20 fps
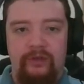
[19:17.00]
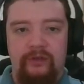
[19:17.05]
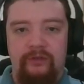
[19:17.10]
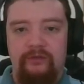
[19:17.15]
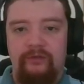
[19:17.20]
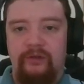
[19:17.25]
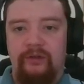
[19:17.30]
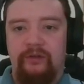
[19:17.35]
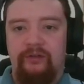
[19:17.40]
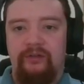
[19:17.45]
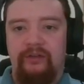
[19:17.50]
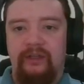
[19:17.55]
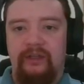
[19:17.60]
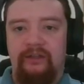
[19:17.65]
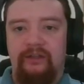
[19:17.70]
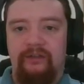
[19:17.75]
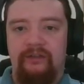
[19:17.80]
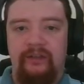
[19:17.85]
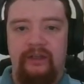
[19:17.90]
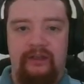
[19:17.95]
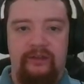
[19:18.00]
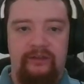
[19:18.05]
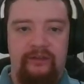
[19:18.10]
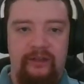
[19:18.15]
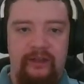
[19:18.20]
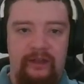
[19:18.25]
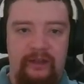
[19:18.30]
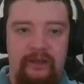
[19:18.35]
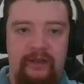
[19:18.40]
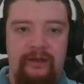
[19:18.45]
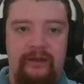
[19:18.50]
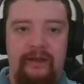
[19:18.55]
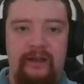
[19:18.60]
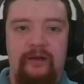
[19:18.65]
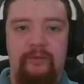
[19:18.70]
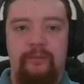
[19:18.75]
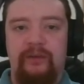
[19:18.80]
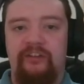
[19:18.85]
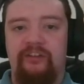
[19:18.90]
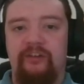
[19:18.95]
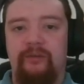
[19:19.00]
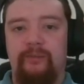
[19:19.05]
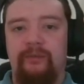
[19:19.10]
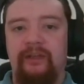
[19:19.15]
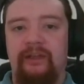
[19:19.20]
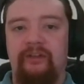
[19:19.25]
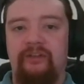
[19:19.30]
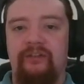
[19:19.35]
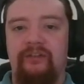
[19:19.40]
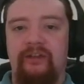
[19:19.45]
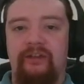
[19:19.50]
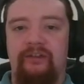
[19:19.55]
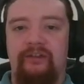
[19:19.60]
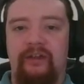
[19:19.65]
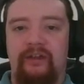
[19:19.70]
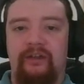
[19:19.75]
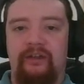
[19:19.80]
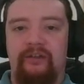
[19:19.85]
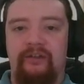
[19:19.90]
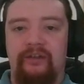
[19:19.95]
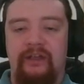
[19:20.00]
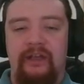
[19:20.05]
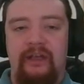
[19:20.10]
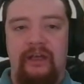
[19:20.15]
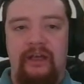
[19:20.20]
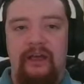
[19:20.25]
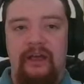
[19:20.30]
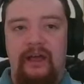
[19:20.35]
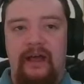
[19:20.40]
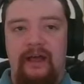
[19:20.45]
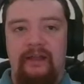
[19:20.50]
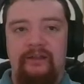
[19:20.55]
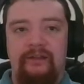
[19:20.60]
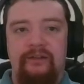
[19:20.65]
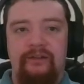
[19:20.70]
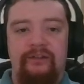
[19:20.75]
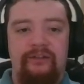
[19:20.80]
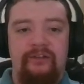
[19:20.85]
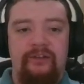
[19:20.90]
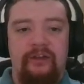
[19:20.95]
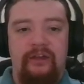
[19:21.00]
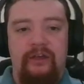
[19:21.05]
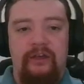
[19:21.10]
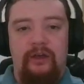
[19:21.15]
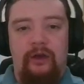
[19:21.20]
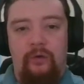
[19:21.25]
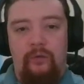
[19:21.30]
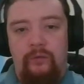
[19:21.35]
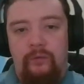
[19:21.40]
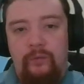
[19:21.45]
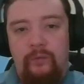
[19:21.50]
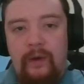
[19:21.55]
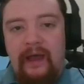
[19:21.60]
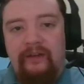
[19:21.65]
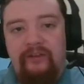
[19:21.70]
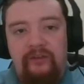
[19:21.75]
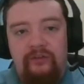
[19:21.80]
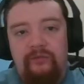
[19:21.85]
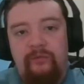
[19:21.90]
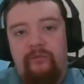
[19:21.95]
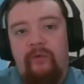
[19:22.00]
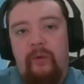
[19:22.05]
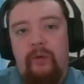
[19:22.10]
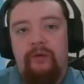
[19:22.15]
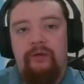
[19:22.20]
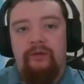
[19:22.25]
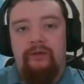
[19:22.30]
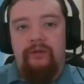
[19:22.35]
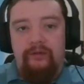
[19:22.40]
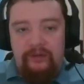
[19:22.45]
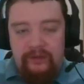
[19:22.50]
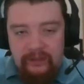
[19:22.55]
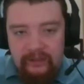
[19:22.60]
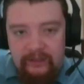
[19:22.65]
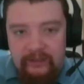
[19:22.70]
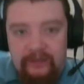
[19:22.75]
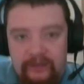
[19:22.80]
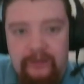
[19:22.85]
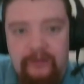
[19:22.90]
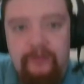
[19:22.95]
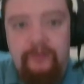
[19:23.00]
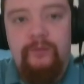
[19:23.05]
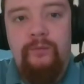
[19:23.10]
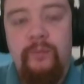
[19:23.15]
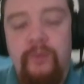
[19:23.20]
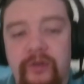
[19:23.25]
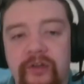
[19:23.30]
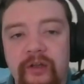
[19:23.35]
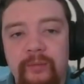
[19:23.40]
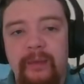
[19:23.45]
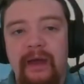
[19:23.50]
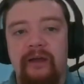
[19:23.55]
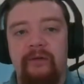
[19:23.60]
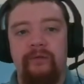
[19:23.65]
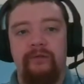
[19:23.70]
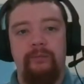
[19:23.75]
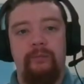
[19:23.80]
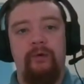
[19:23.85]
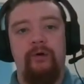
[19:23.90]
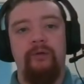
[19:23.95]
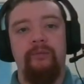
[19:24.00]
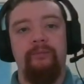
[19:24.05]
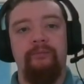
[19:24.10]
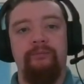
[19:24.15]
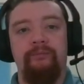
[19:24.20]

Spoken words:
Rook to e6, and now bishop takes d6. And white has won the backwards pawn.